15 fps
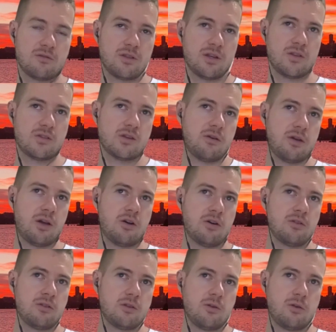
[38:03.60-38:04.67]
of things going
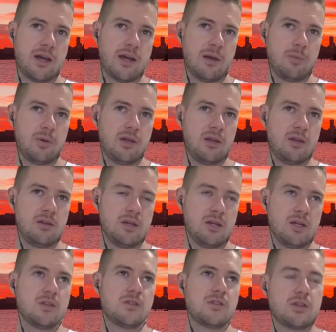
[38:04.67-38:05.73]
on. You're happy,
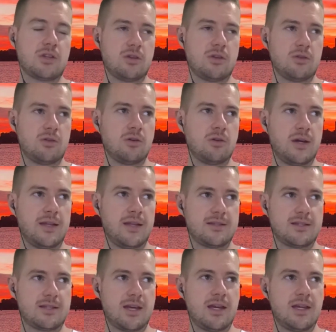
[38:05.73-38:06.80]
secure,
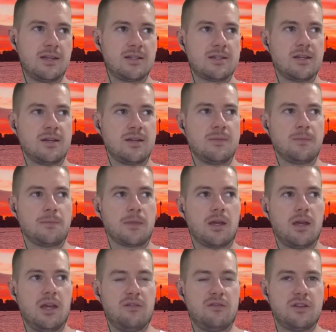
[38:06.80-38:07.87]
entertained.
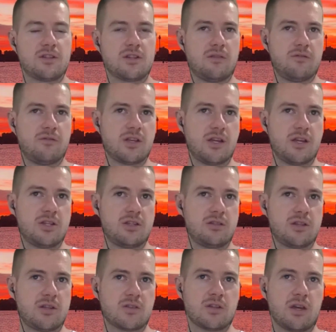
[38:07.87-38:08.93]
If this conversation
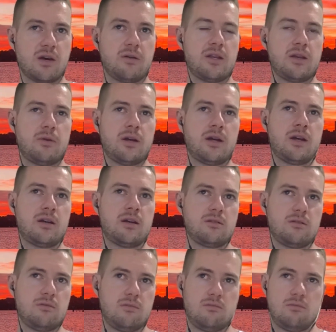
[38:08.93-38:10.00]
doesn't go anywhere,
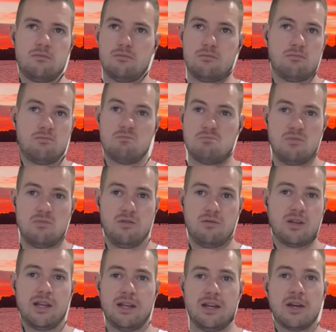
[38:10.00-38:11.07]
you
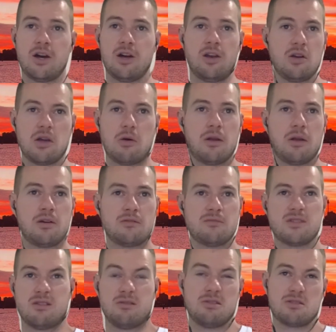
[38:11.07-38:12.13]
clearly got a lot going on.
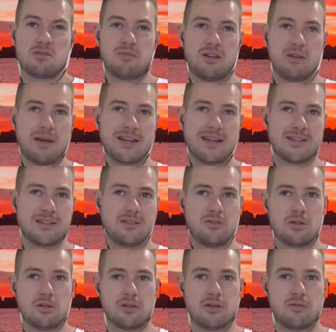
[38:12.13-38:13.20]
So it doesn't really matter. You're
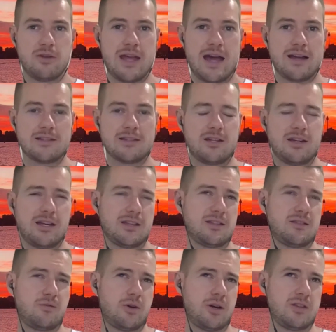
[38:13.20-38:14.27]
not going to react in a
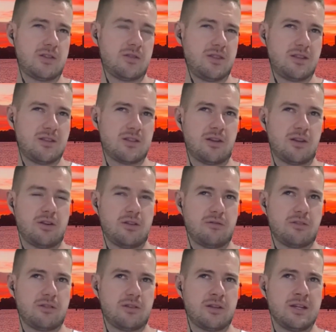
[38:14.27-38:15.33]
negative way. So there's a lot of
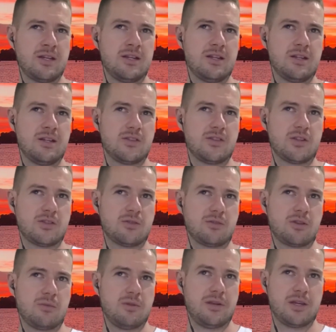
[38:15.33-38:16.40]
other subtle
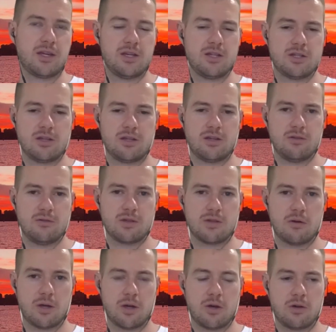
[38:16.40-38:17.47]
communication cues
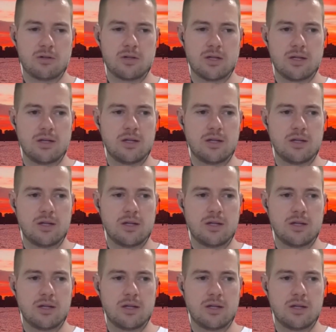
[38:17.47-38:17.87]
going on